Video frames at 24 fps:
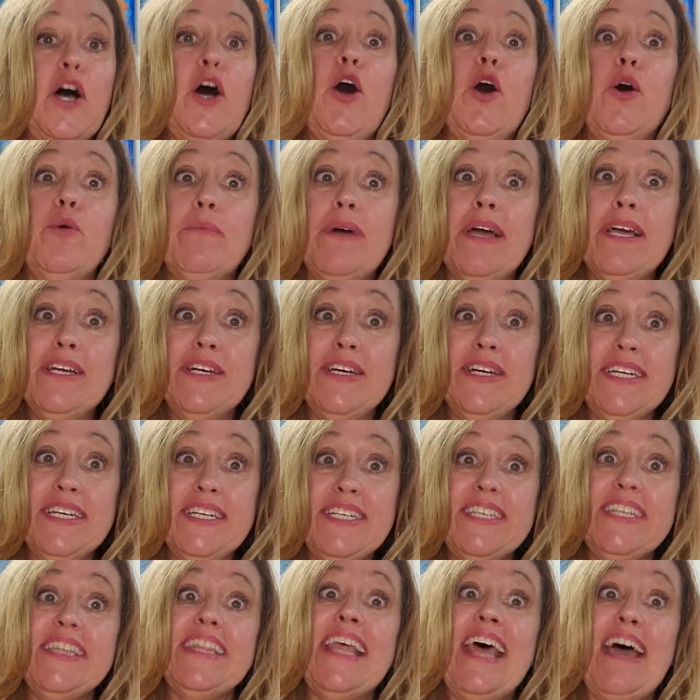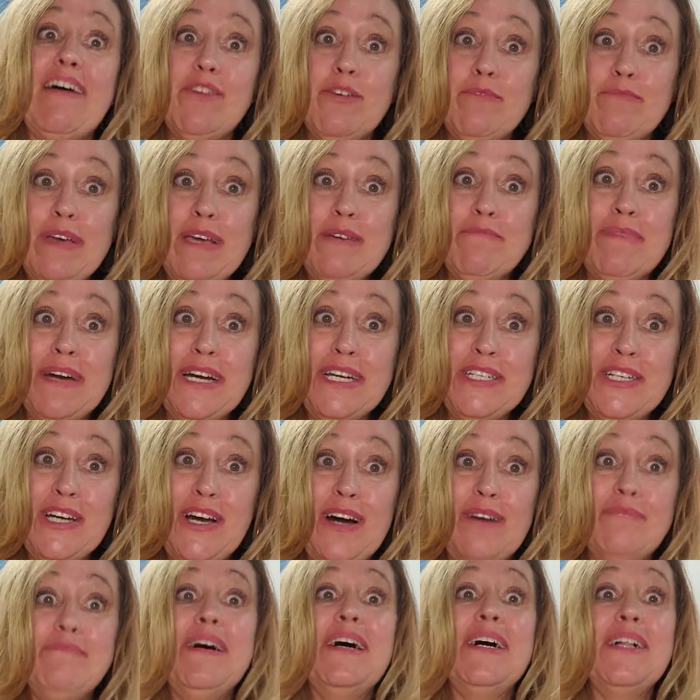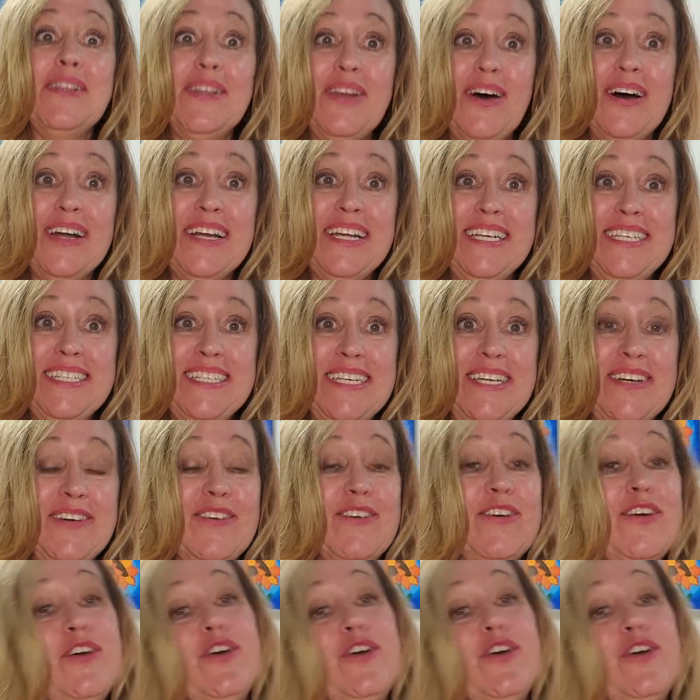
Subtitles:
Oh my goodness, that would make my job a lot easier.